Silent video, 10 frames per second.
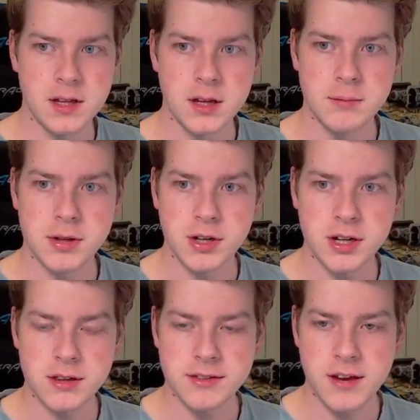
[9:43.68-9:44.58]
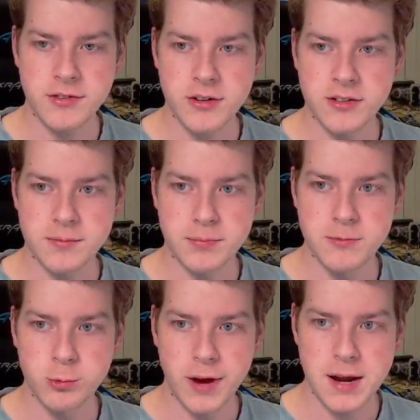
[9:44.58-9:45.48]
but look at the difference in
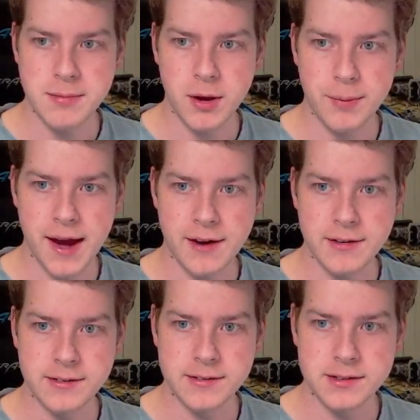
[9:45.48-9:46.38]
rainbow pattern.